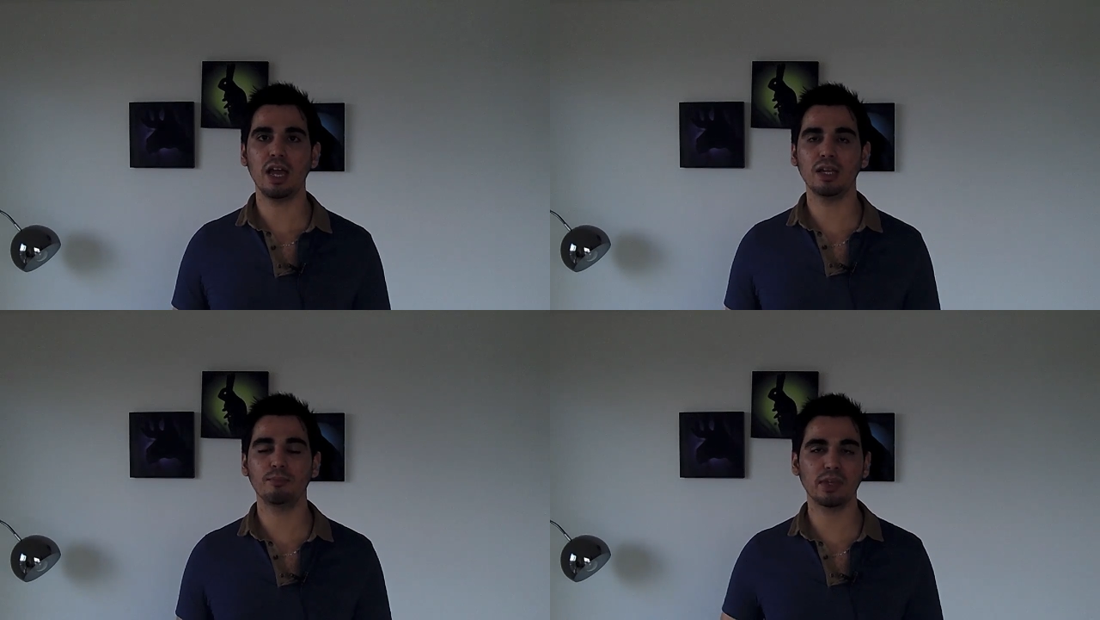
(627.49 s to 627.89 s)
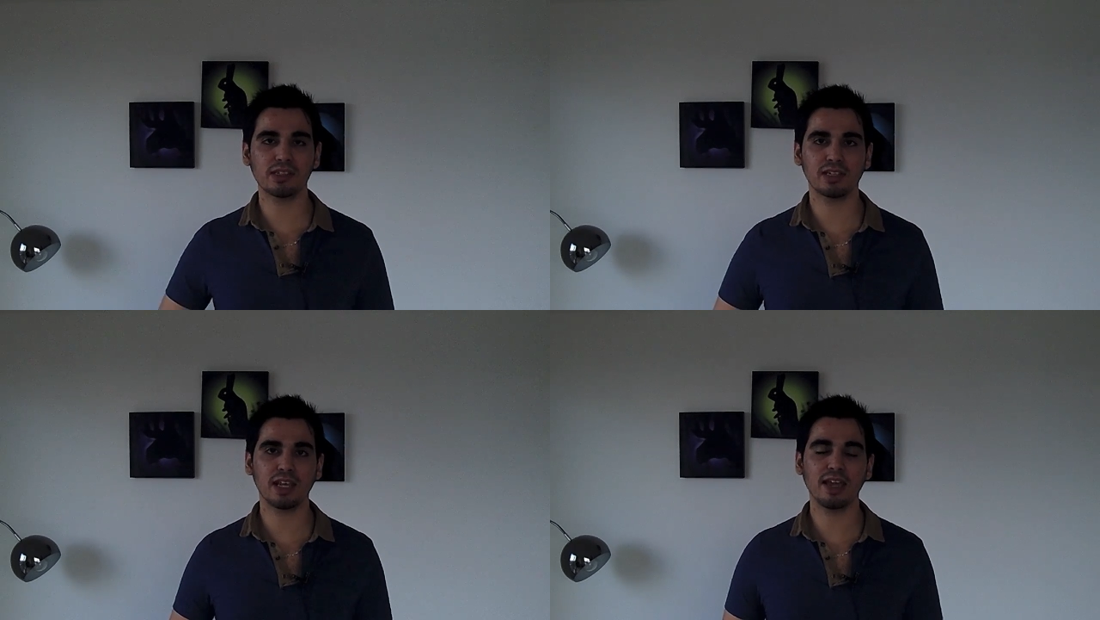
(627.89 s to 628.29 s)
And
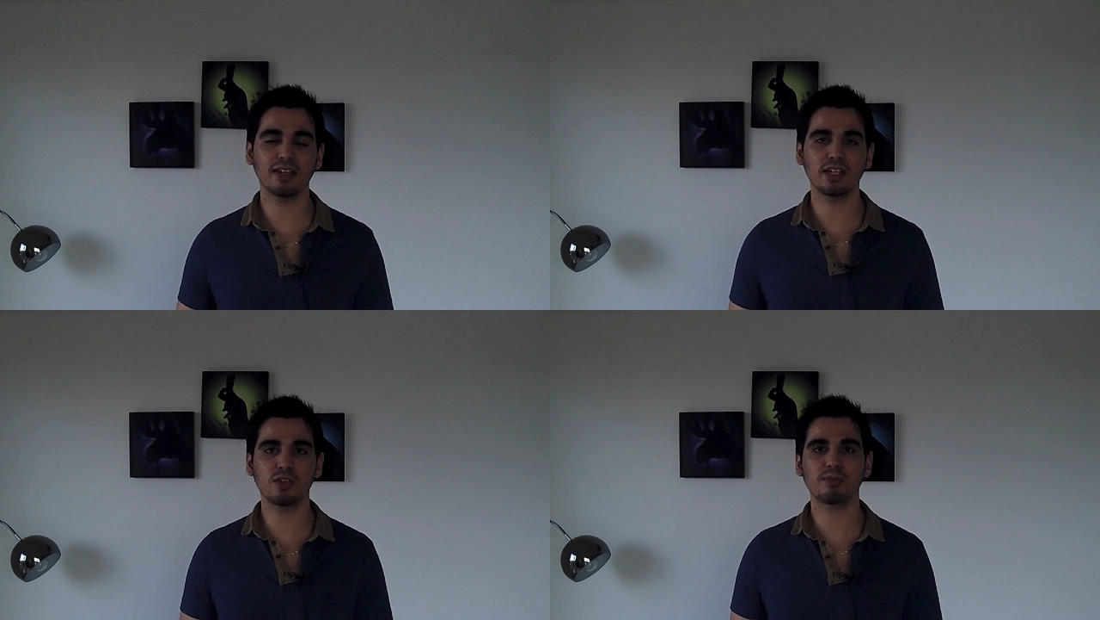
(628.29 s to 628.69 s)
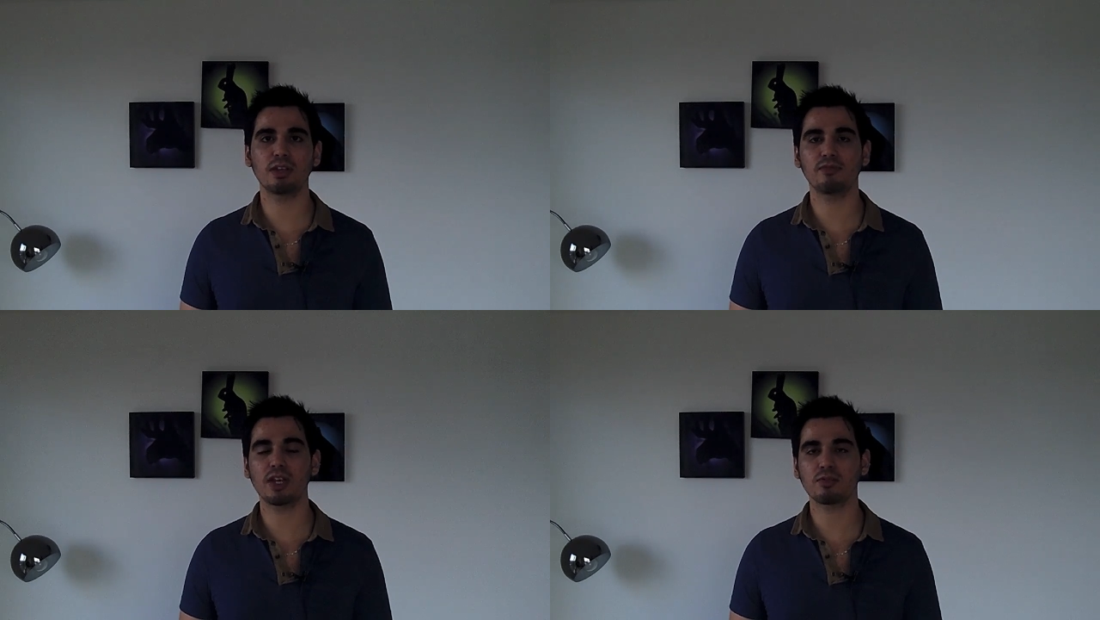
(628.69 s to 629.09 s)
personally, I didn't use
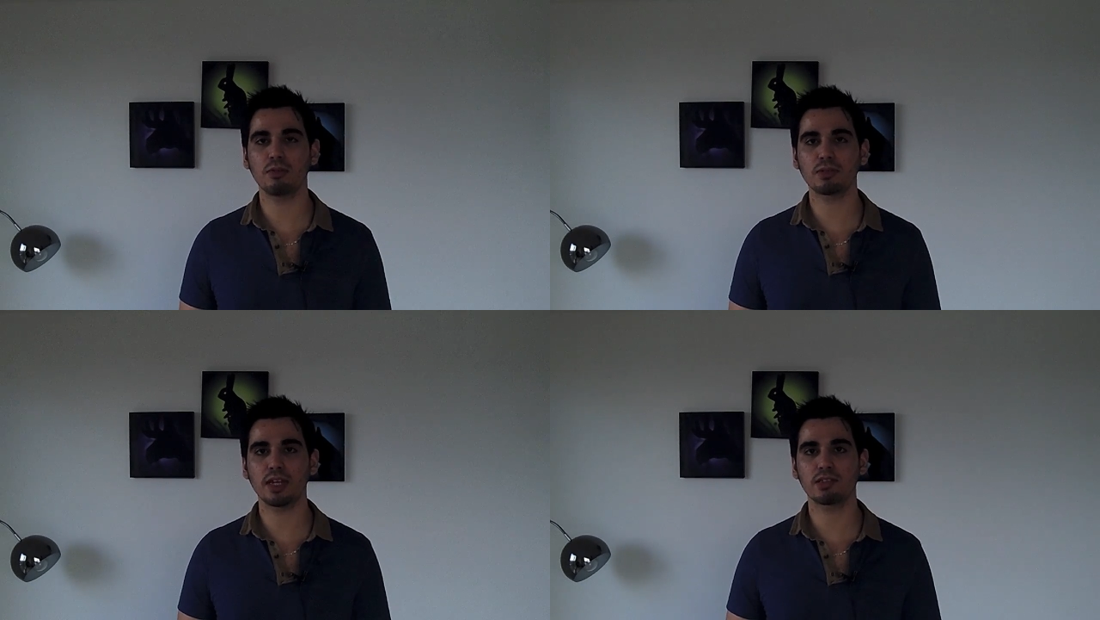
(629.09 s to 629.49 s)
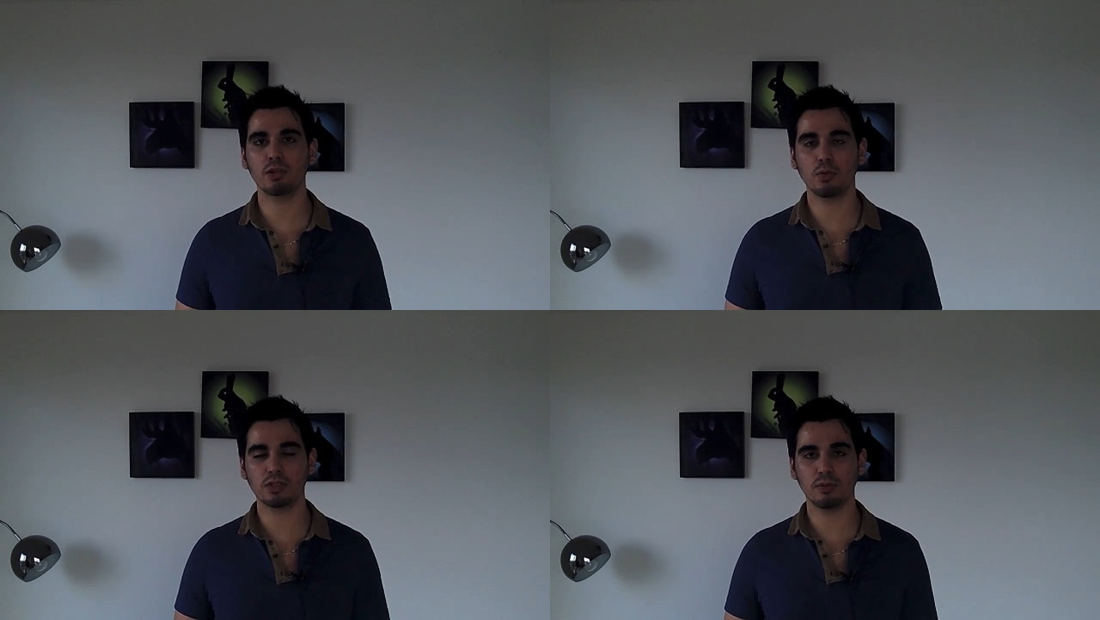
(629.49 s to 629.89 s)
many Flash websites,
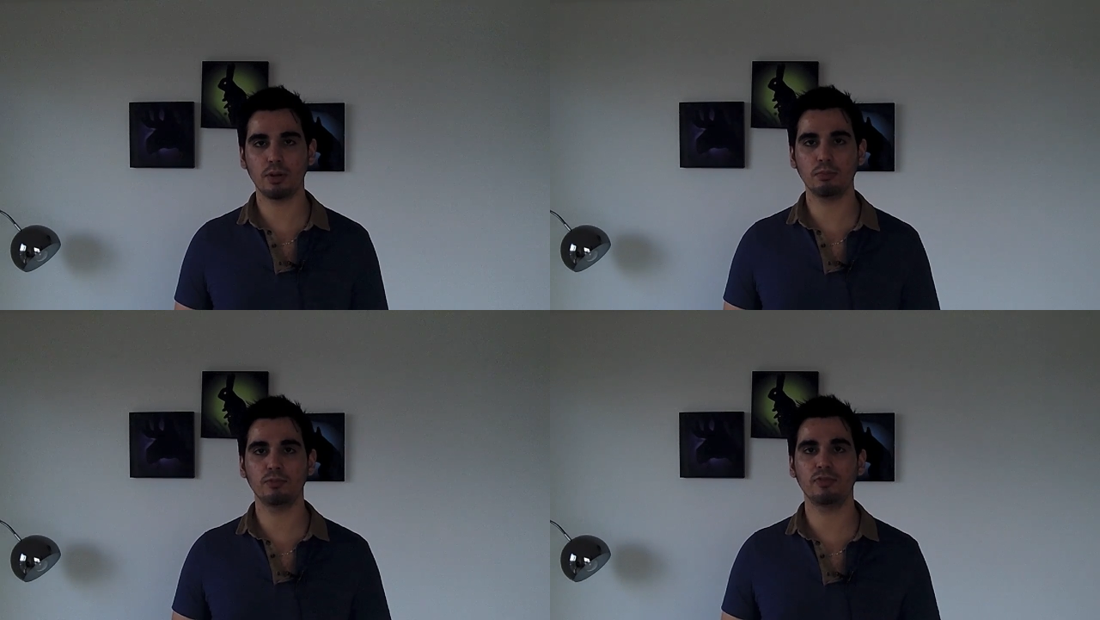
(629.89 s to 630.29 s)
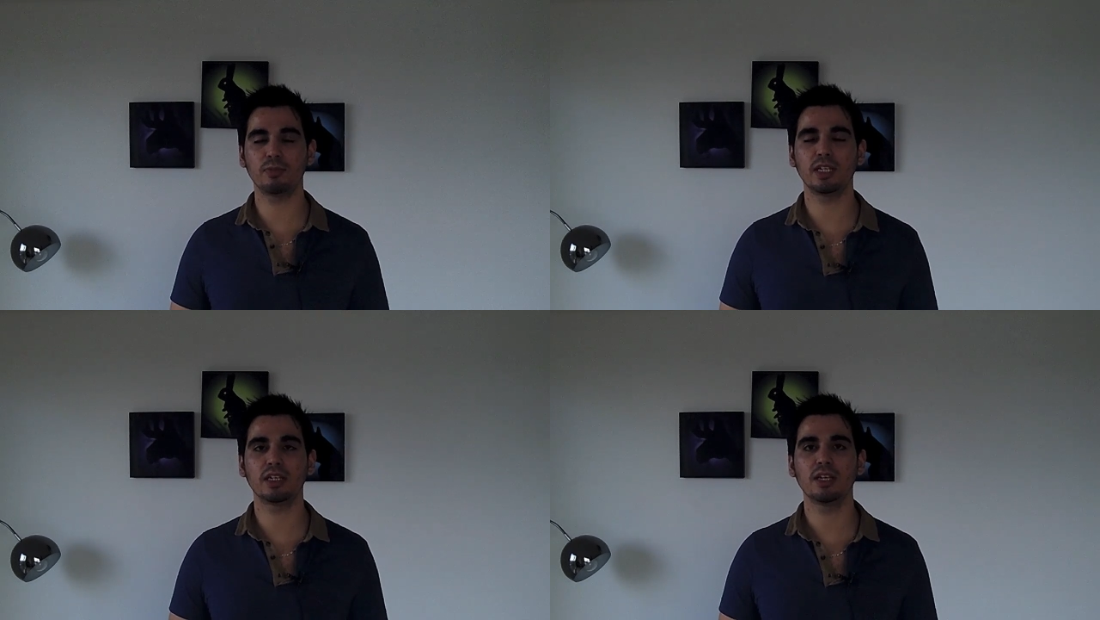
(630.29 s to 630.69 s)
so it wasn't a problem for
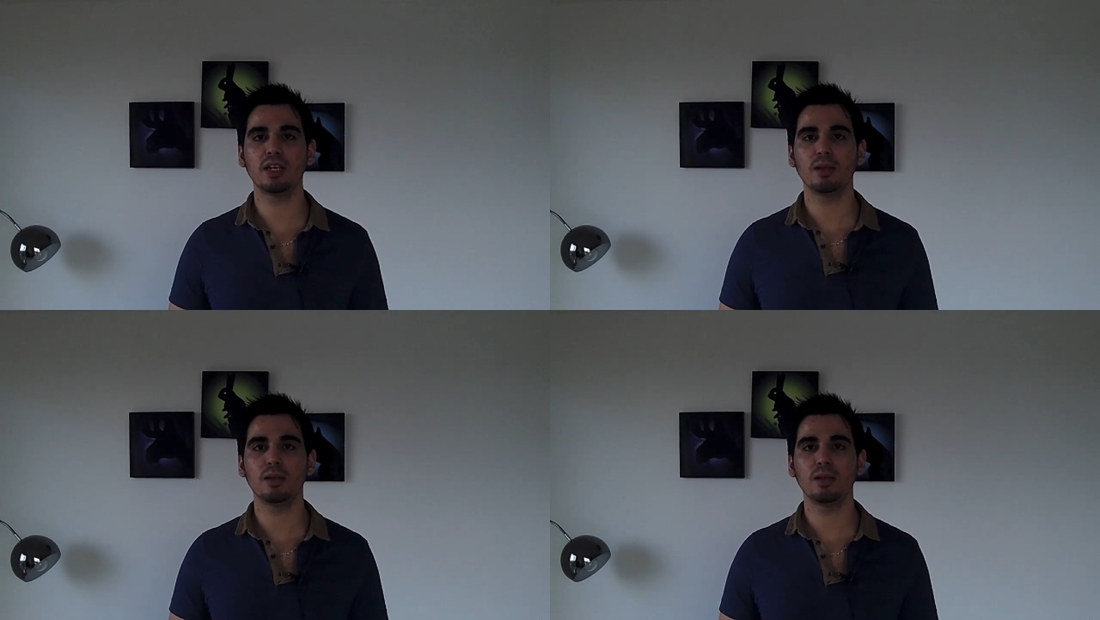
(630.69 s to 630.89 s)
me.